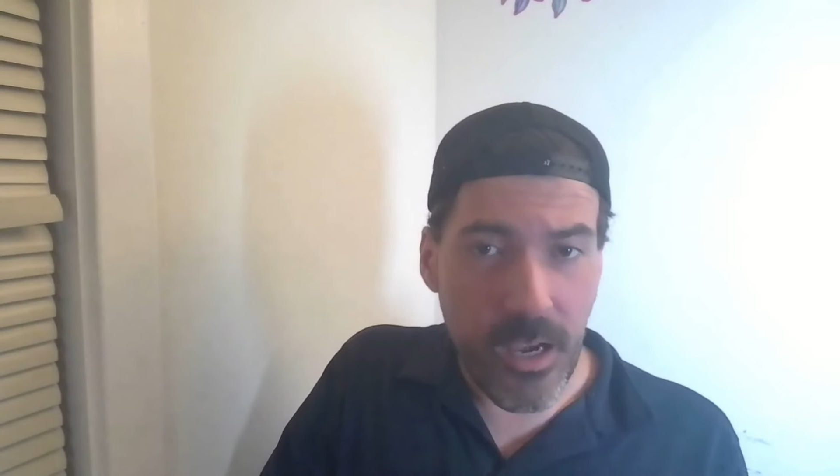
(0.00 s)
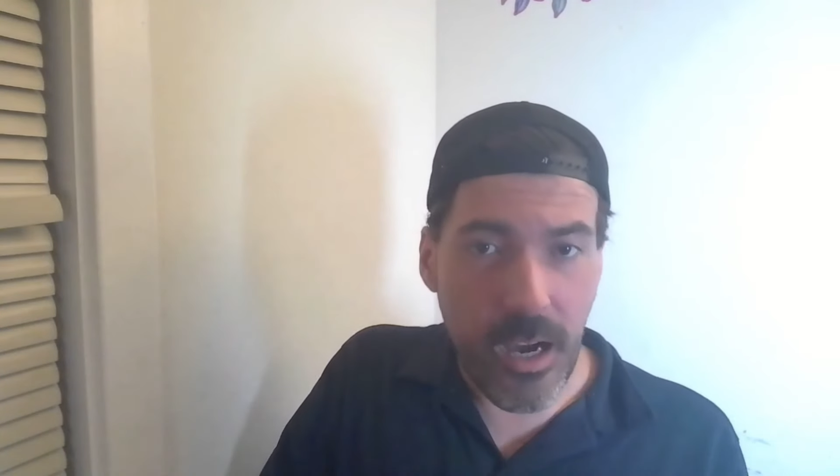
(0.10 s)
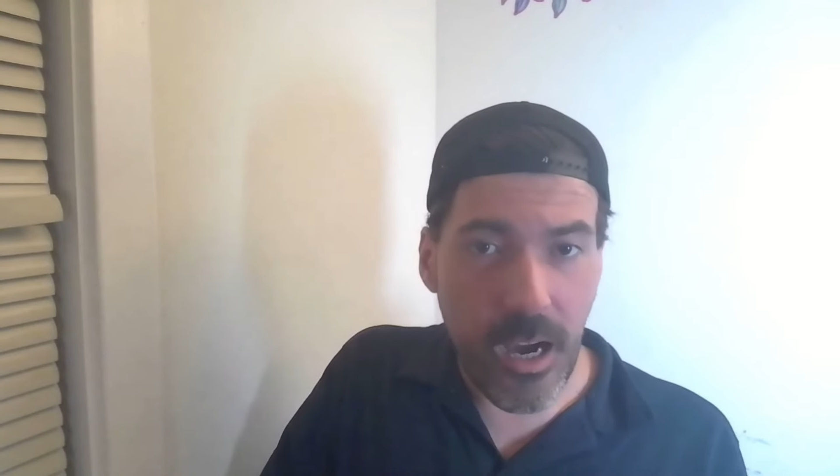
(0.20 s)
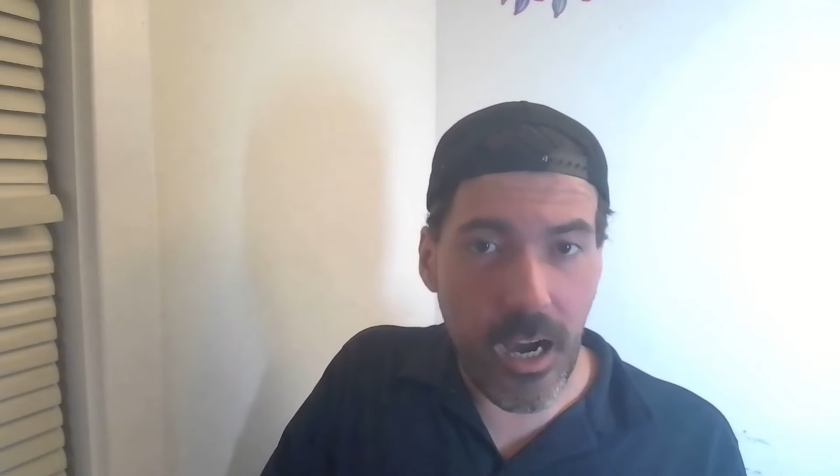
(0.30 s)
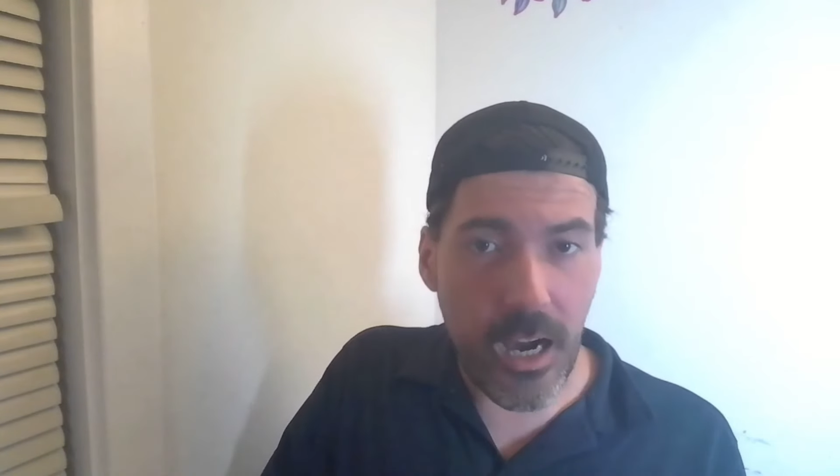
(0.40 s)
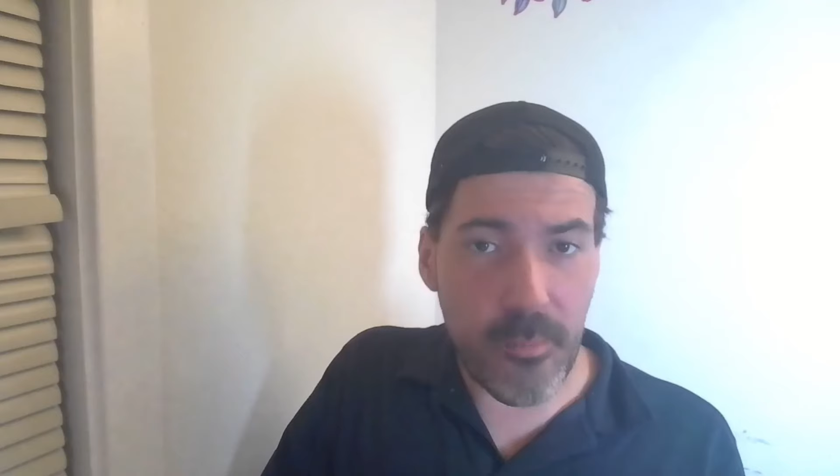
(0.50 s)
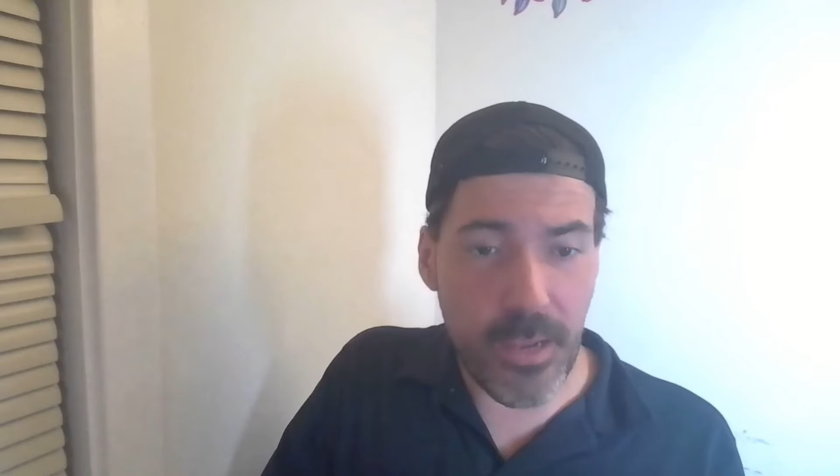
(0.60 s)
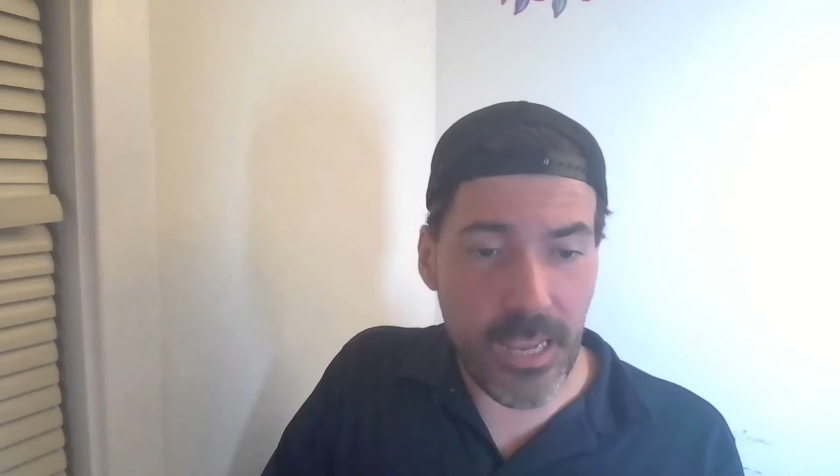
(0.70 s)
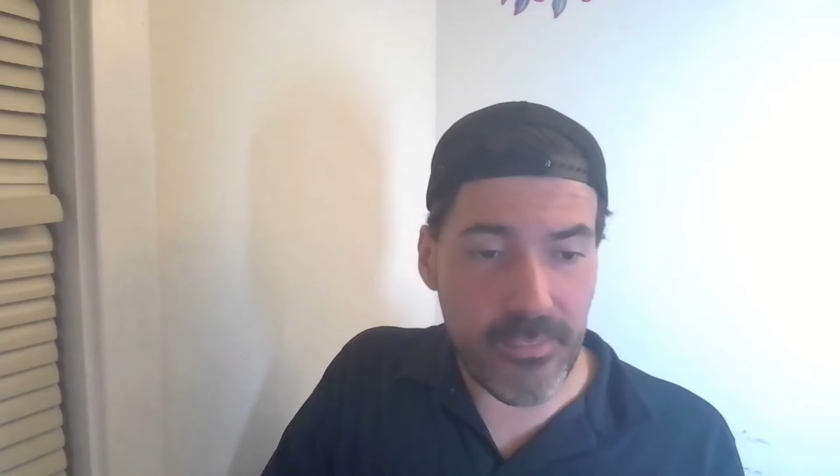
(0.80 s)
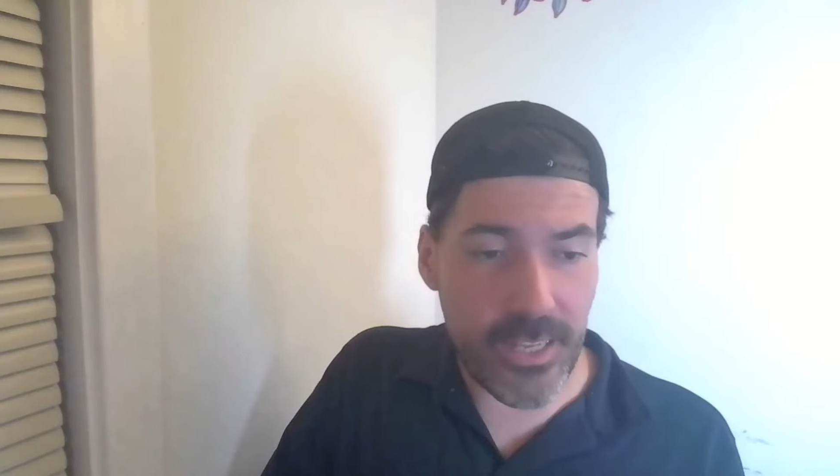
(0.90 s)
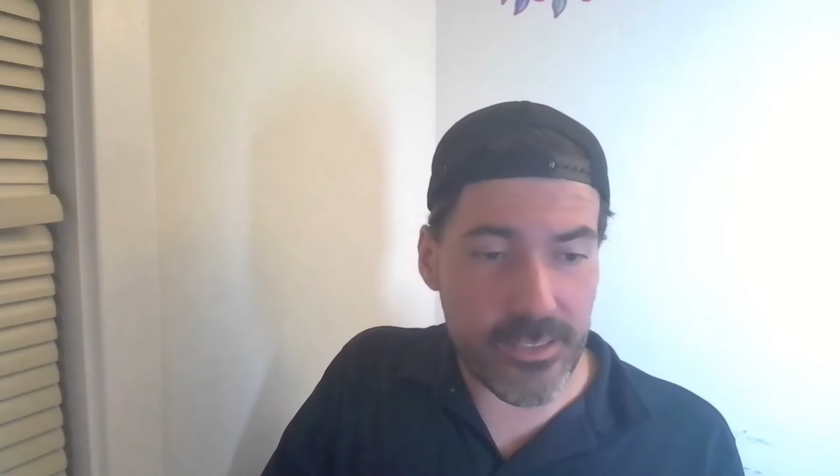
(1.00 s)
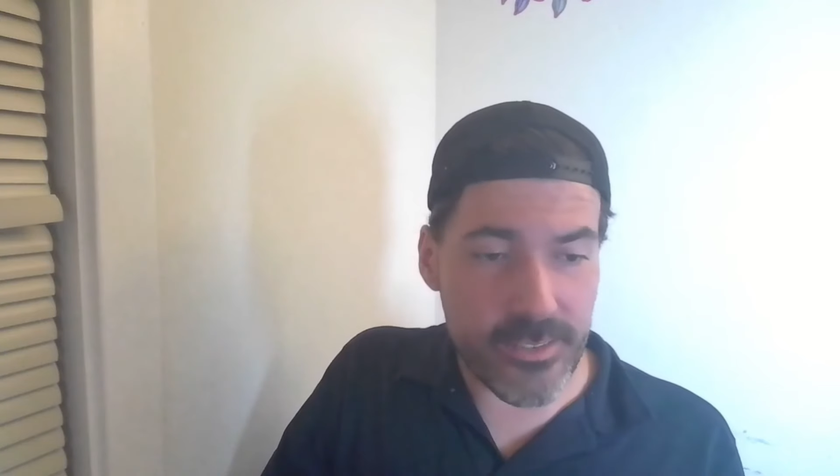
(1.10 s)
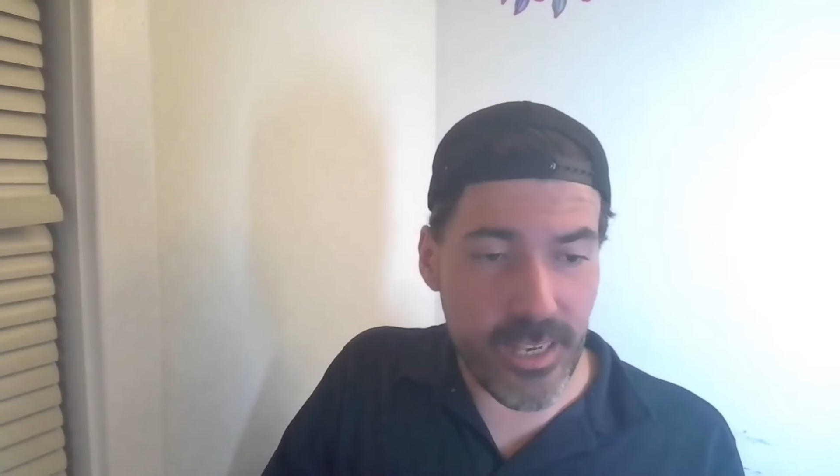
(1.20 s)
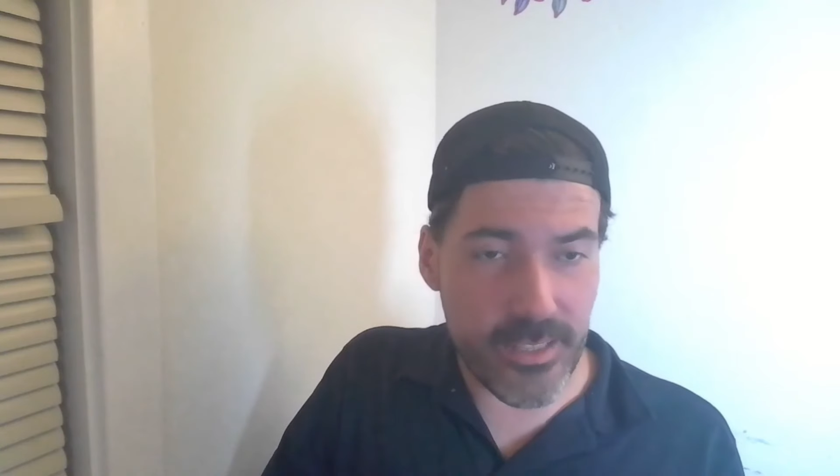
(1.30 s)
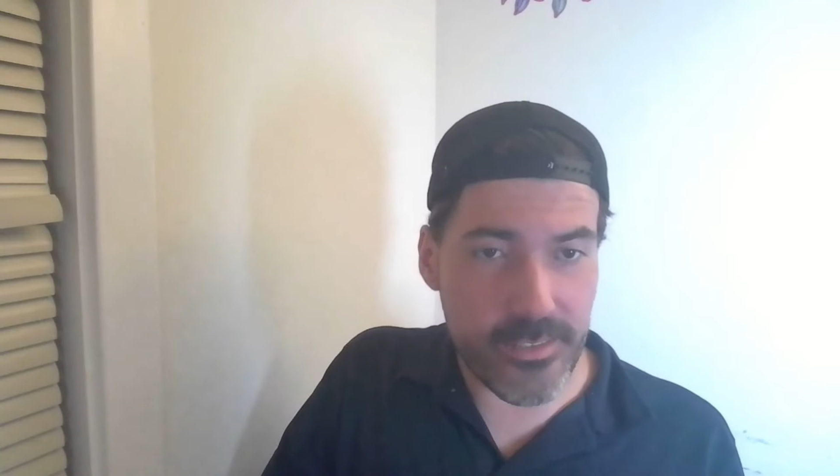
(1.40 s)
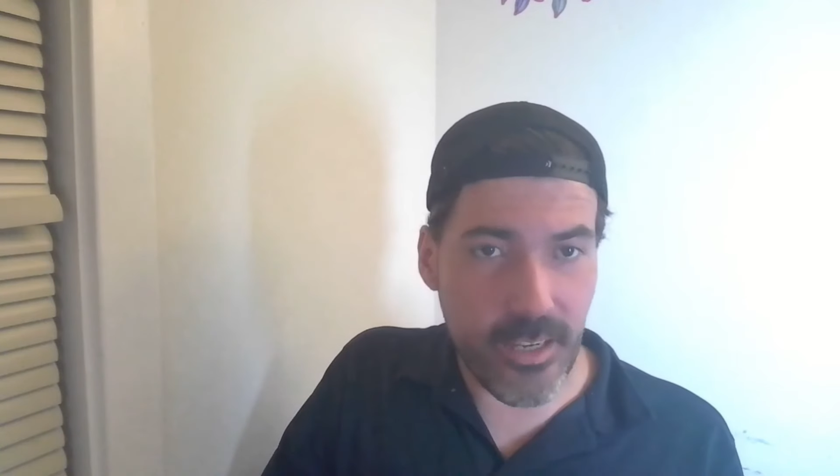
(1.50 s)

And then it says